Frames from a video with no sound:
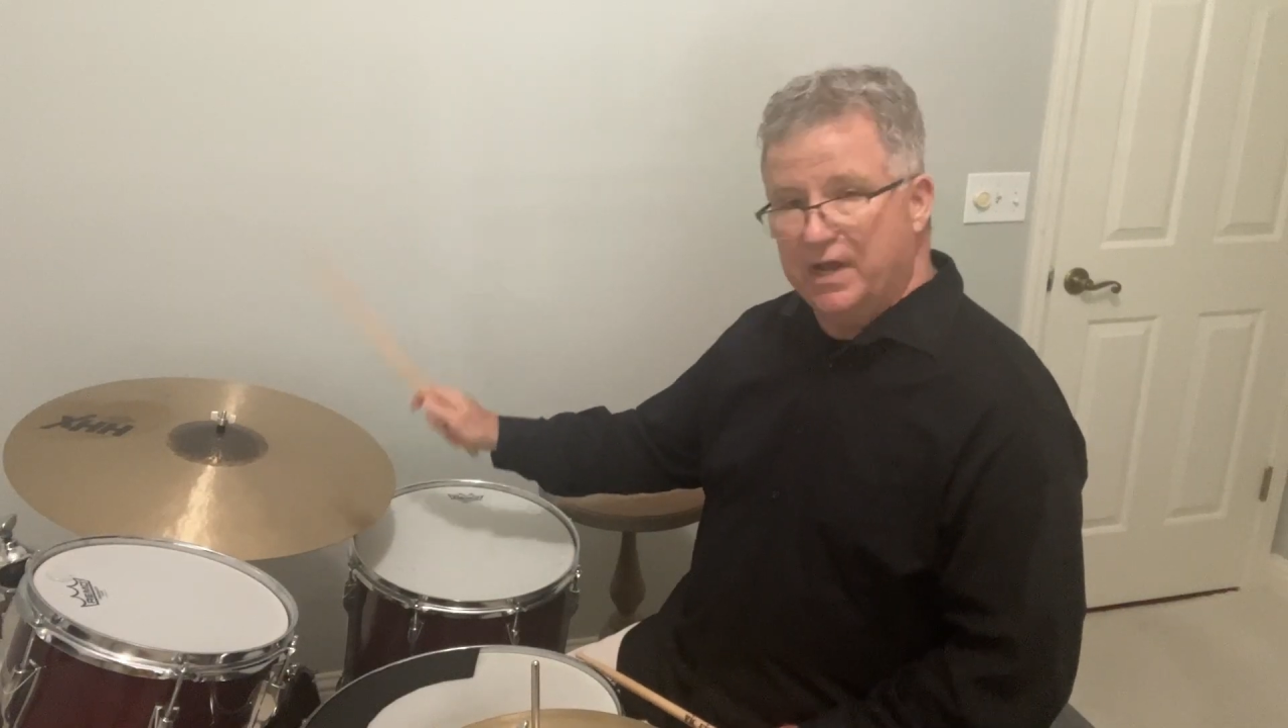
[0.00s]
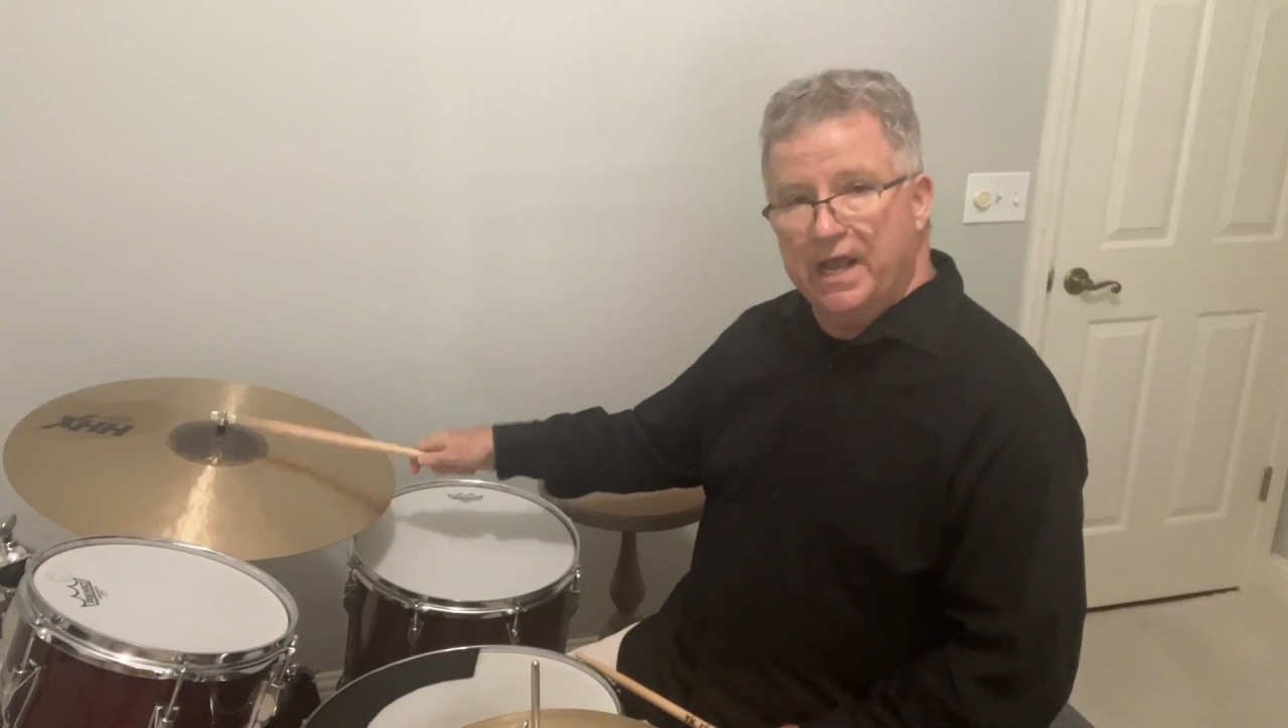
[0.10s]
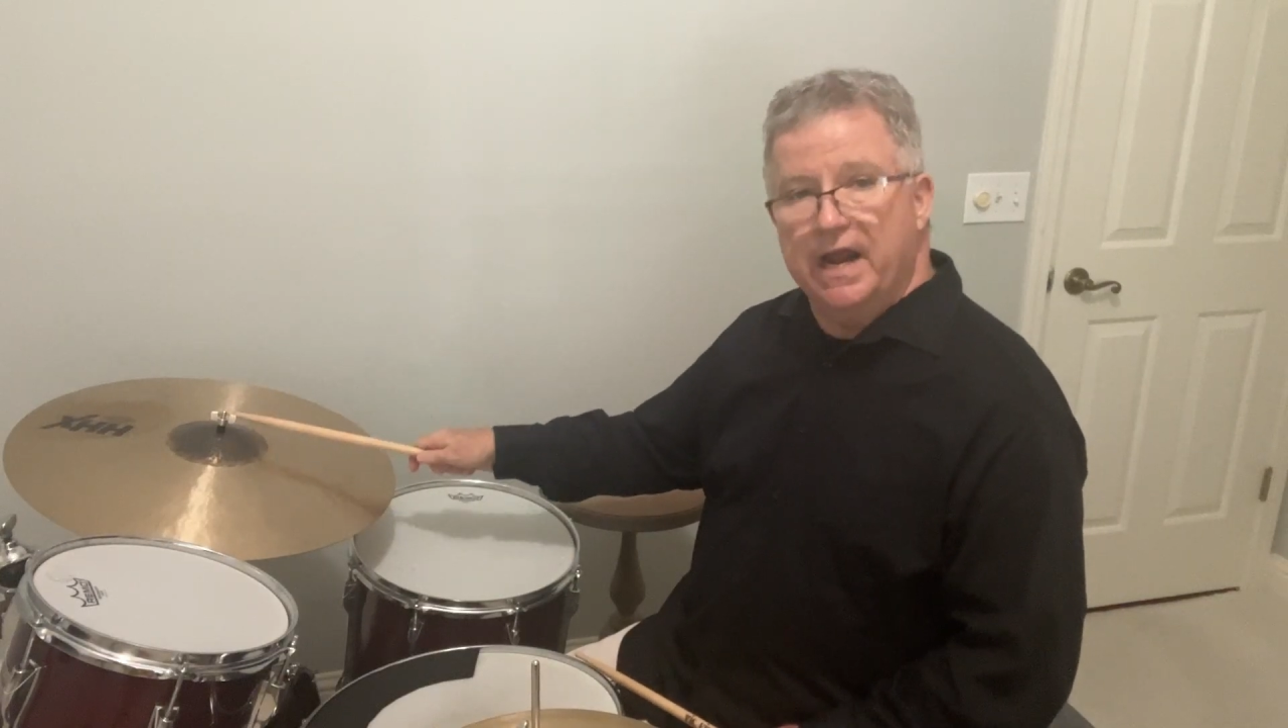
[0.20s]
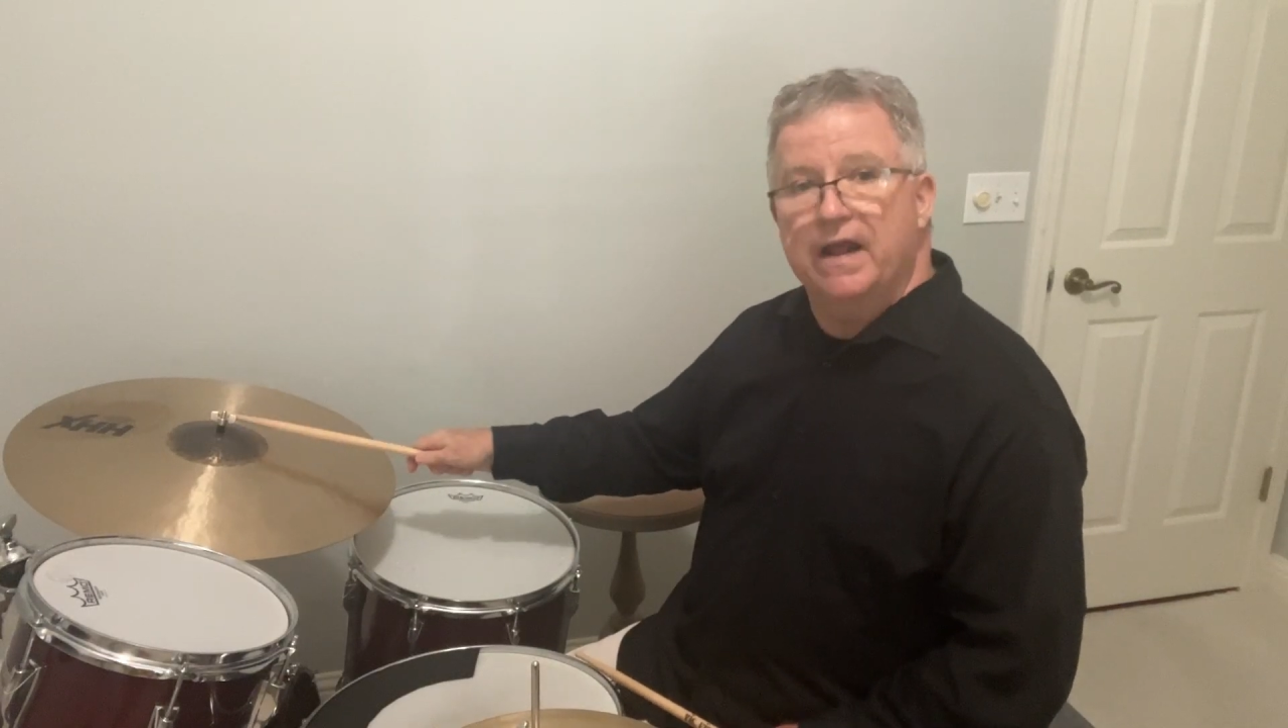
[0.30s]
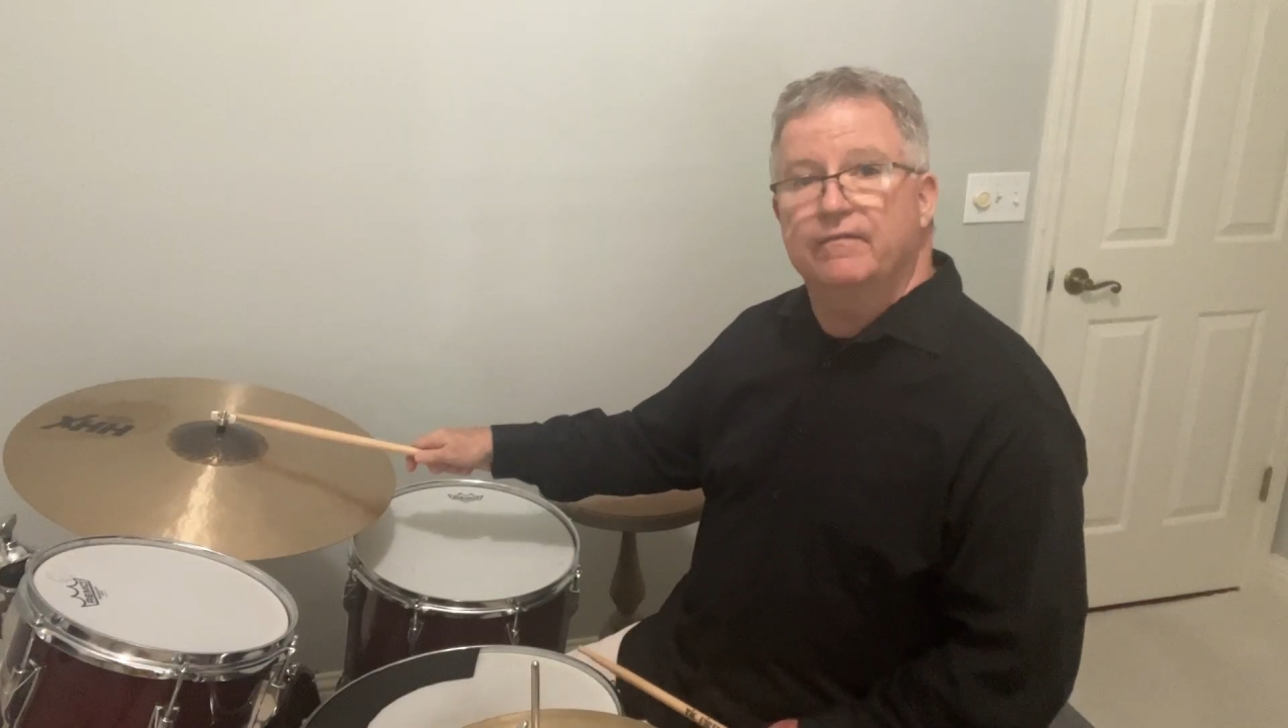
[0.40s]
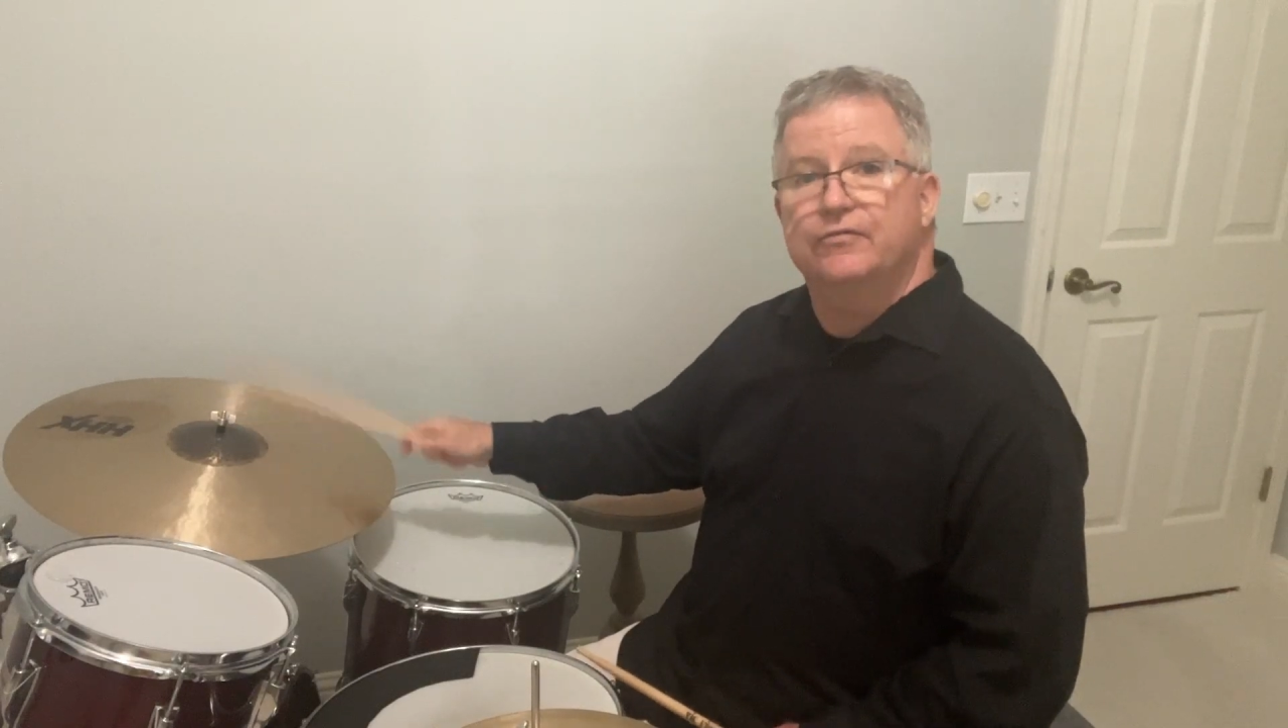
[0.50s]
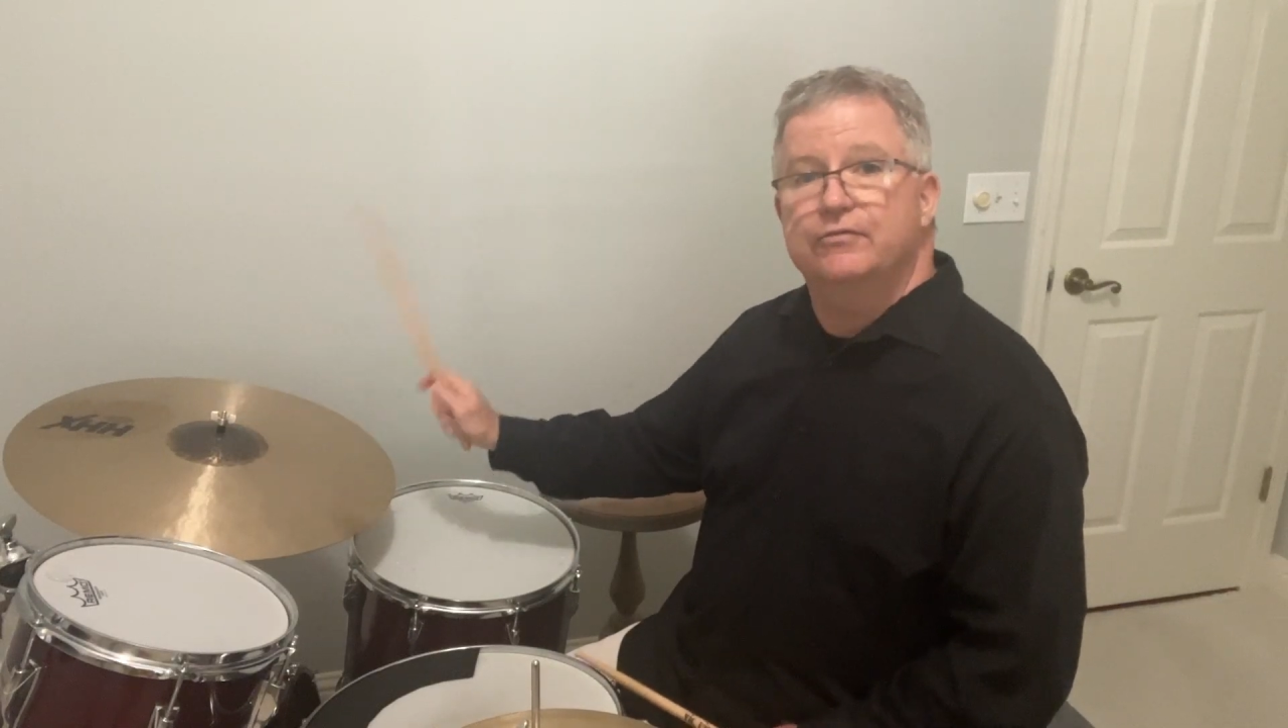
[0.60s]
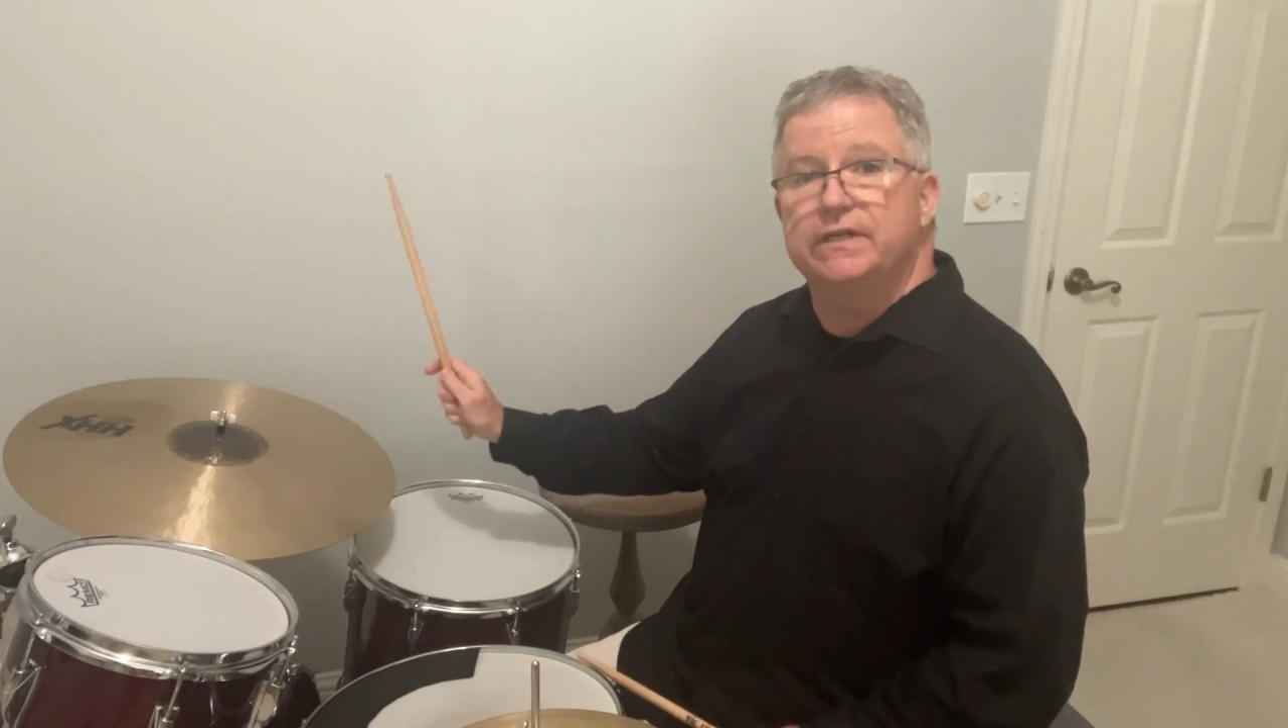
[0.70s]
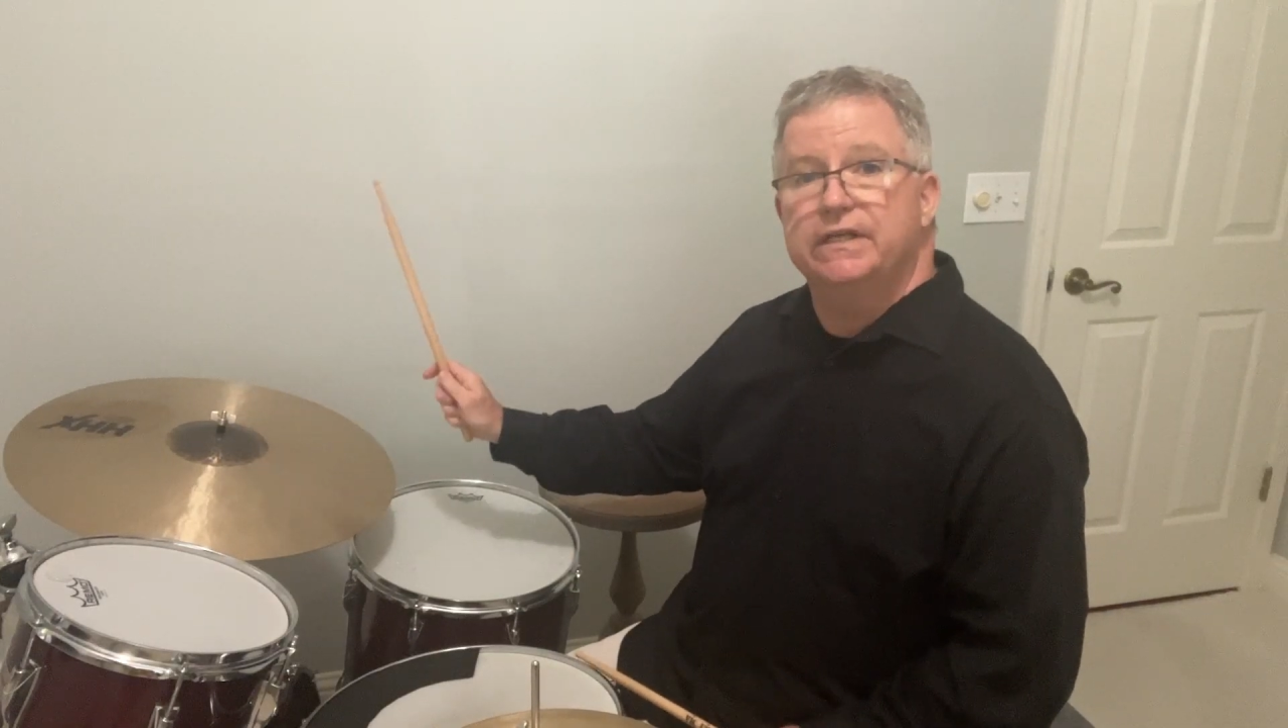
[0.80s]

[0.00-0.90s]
and 3